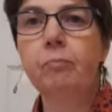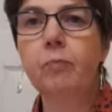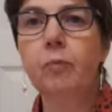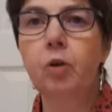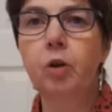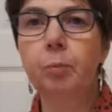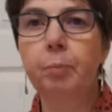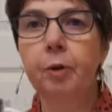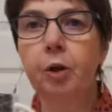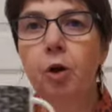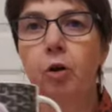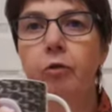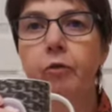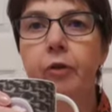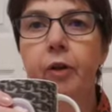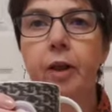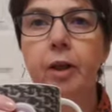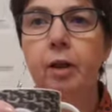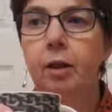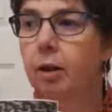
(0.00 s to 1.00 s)
cup of
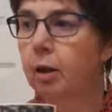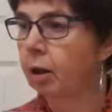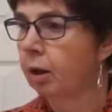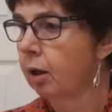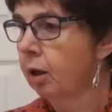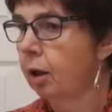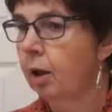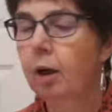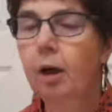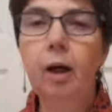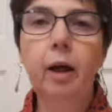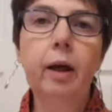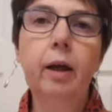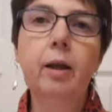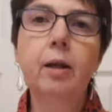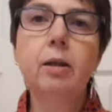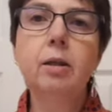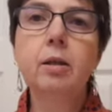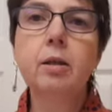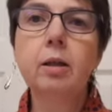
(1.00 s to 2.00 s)
coffee
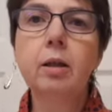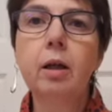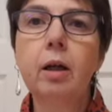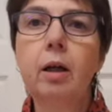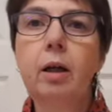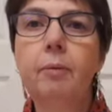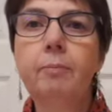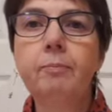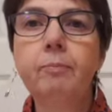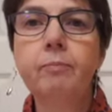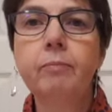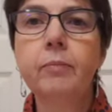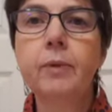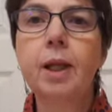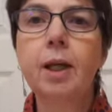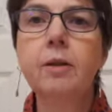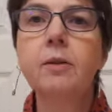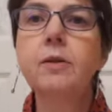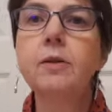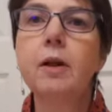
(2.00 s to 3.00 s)
and the
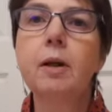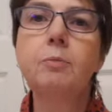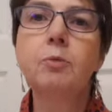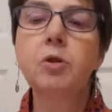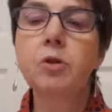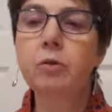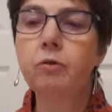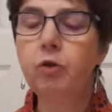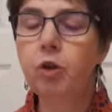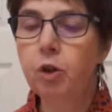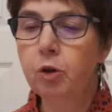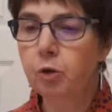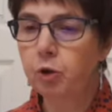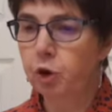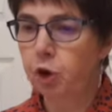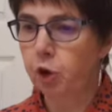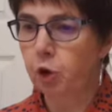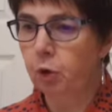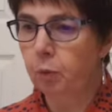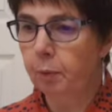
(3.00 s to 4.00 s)
entertainment of
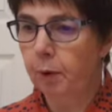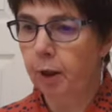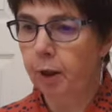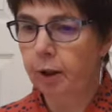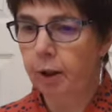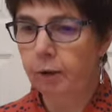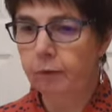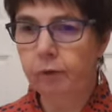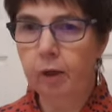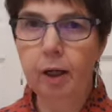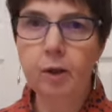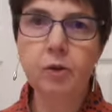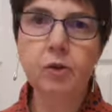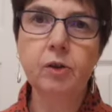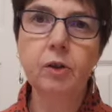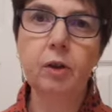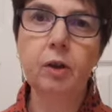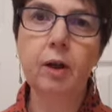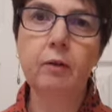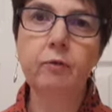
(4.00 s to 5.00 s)
YouTube, I have now
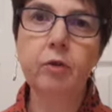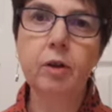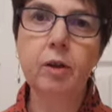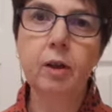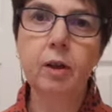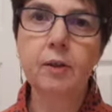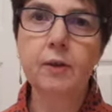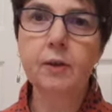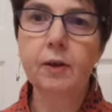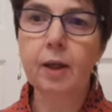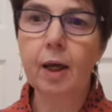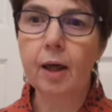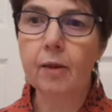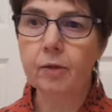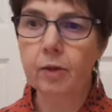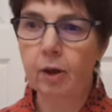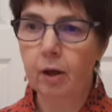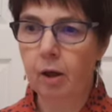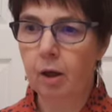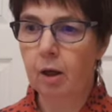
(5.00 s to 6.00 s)
stuck everything
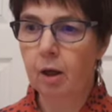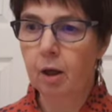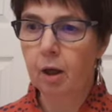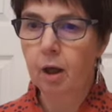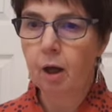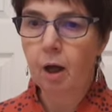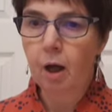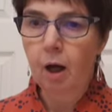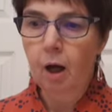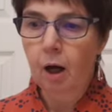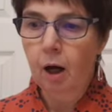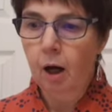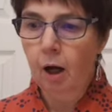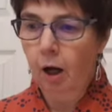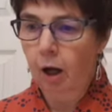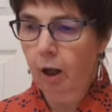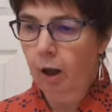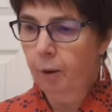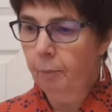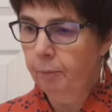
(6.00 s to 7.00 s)
together.
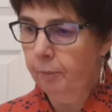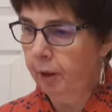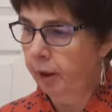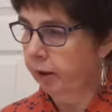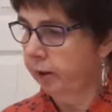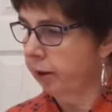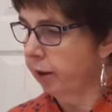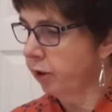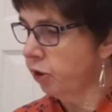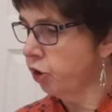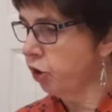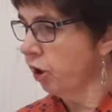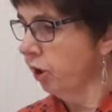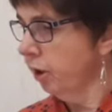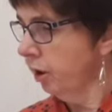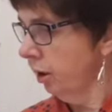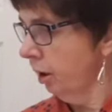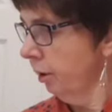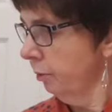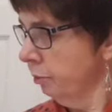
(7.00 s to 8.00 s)
And
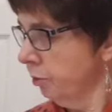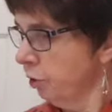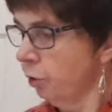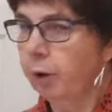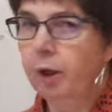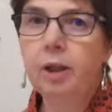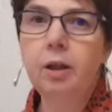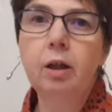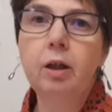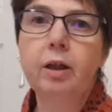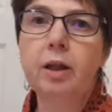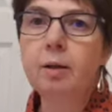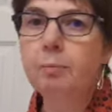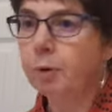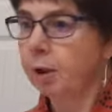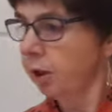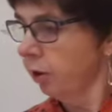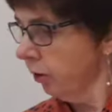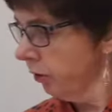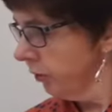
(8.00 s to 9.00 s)
actually I was quite lucky
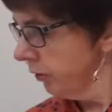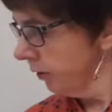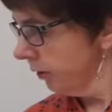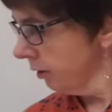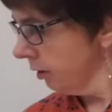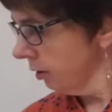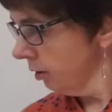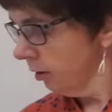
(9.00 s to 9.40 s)
because